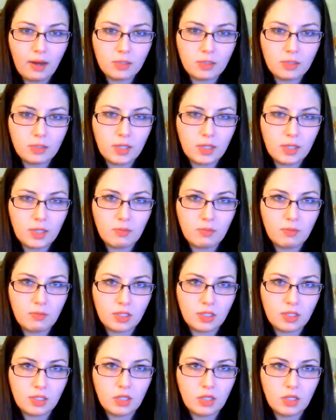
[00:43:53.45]
but
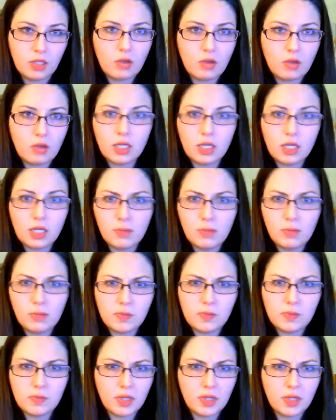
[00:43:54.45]
you know, it's like an abusive
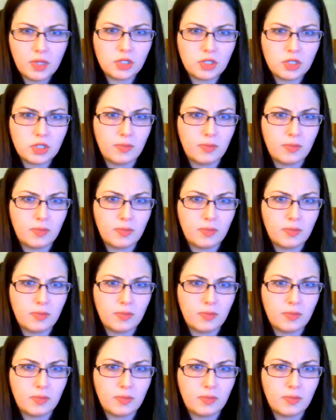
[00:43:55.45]
relationship.